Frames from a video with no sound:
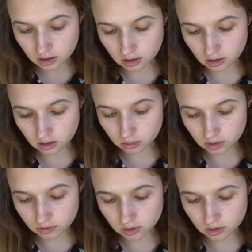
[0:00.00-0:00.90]

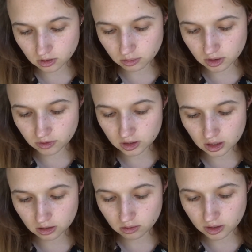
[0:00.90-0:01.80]
I've just got a bit of a
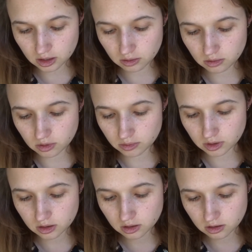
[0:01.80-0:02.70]
tangle here with one of my
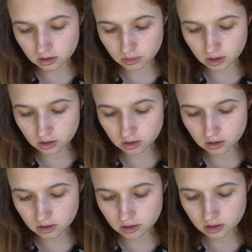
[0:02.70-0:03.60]
stitch
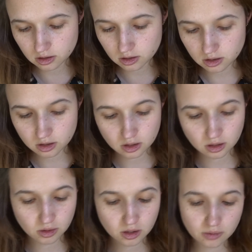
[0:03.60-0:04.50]
markers.
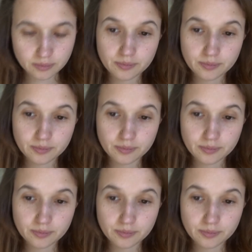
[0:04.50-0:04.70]
There we go.